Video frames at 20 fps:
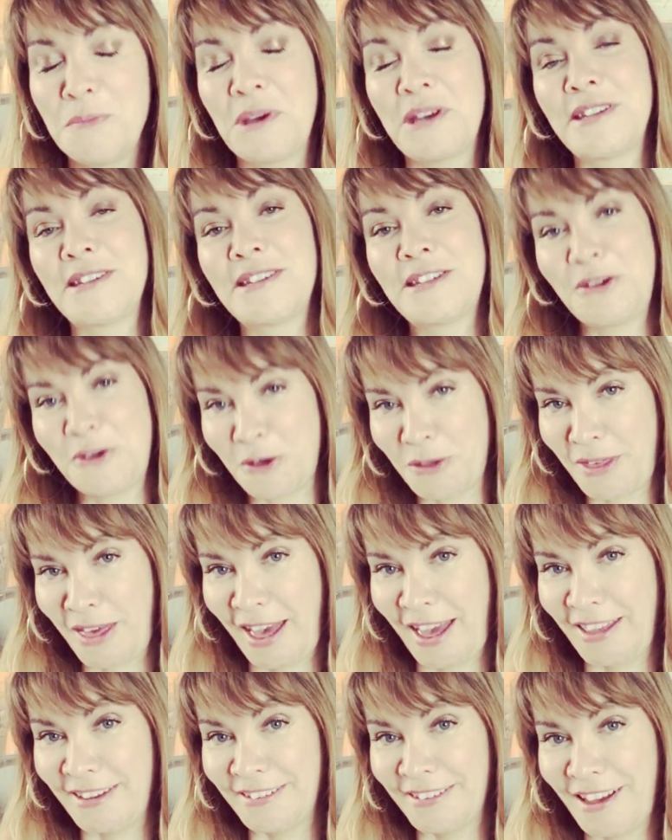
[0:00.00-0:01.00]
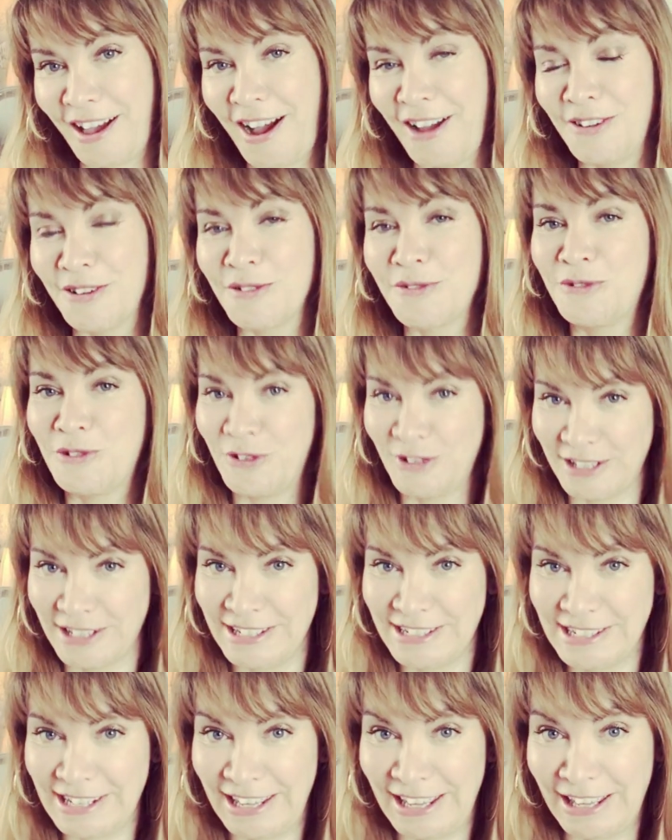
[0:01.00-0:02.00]
But until then, I look forward
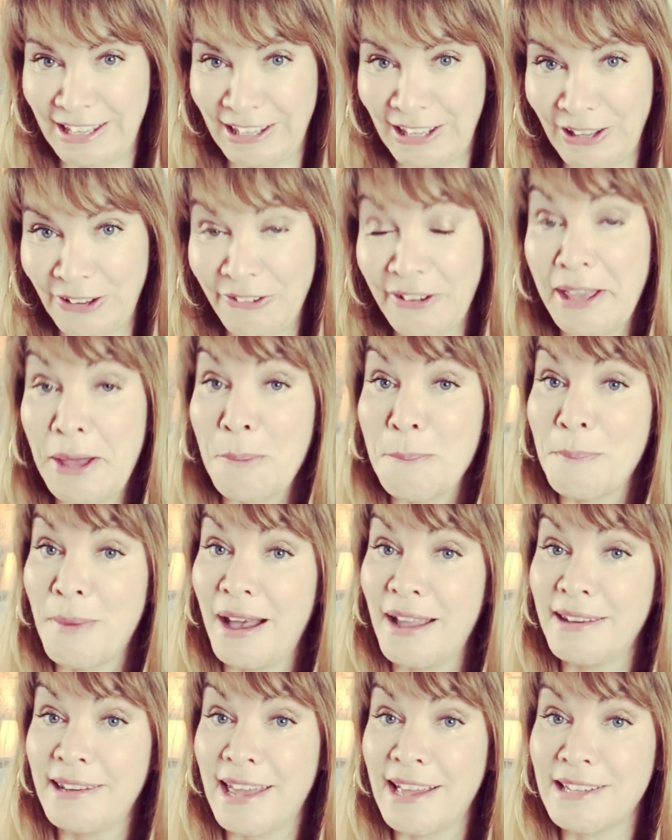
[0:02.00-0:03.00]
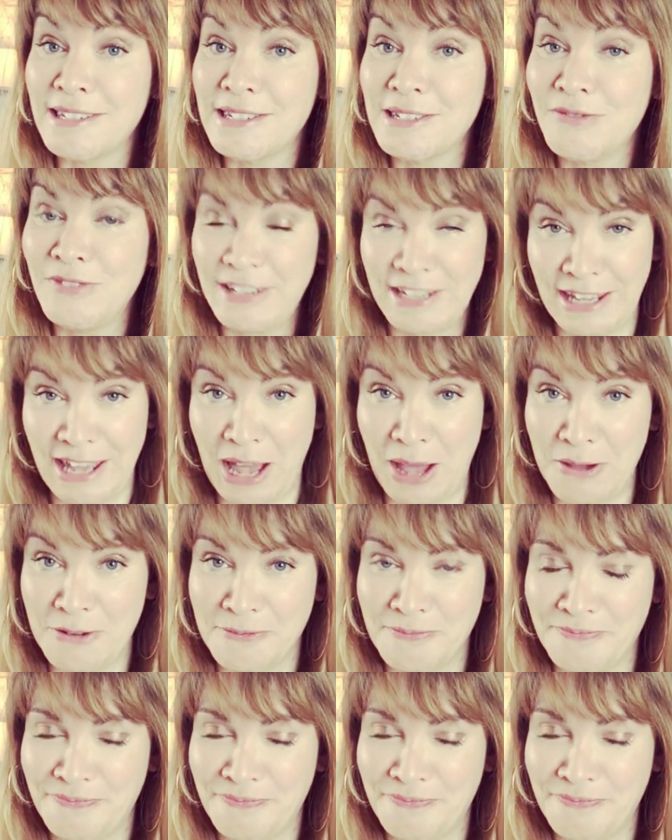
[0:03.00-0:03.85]
to seeing you in my next video.